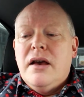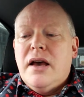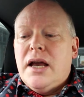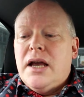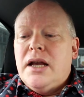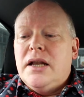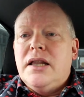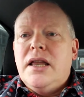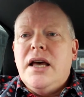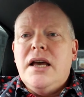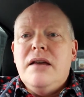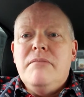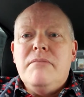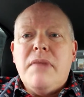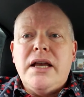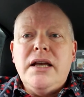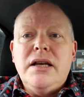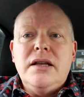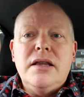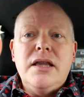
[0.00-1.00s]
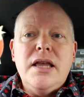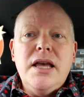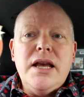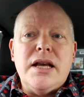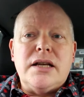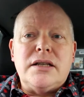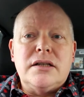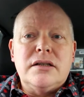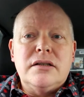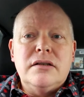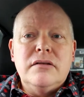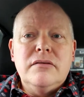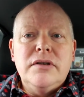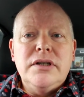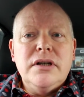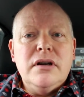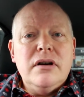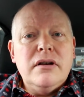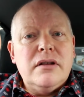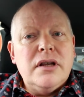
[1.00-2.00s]
and they make this,
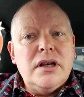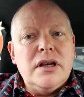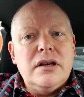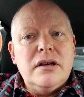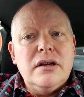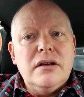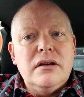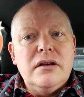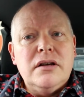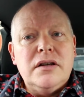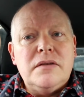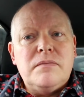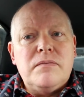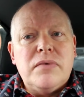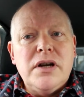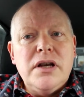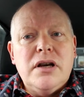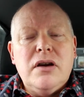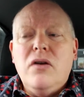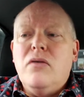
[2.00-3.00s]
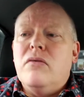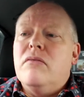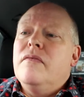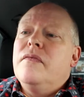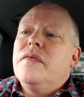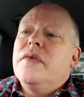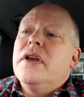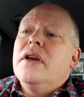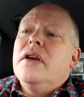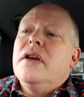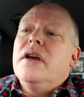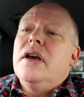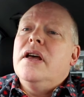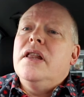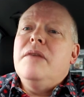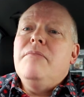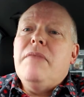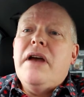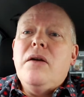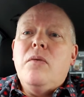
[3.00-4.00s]
which I think is pretty cool.
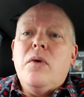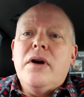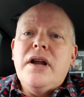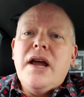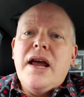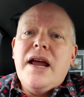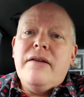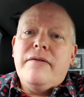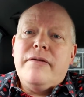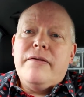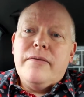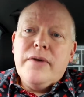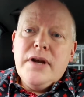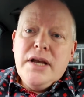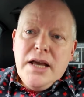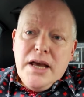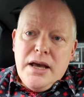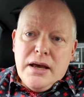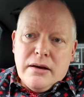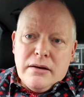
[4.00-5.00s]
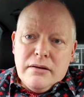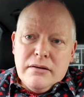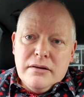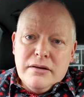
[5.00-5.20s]
They make one every year.